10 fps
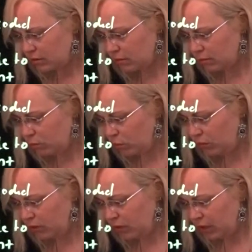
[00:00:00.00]

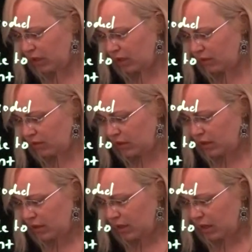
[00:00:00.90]
Removal of,
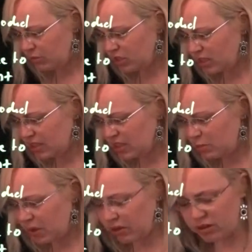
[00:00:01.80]
I'm just going to
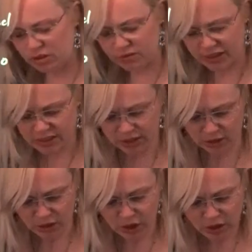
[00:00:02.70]
spell the device
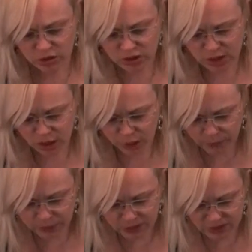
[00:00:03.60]
here.
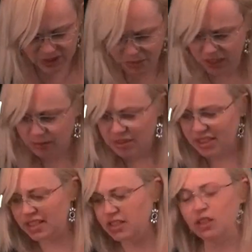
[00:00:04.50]
So sometimes
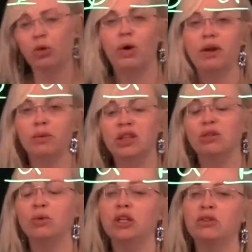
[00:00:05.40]
the easier way
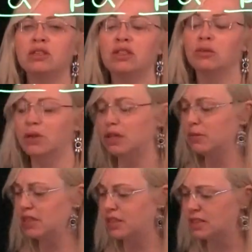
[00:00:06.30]
when using 3M
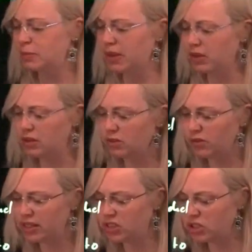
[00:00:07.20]
is to spell the
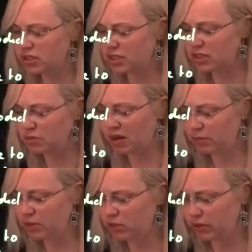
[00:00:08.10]
device, just as you
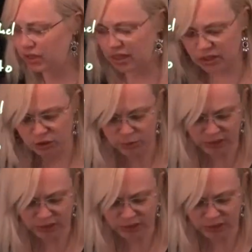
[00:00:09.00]
might be doing in your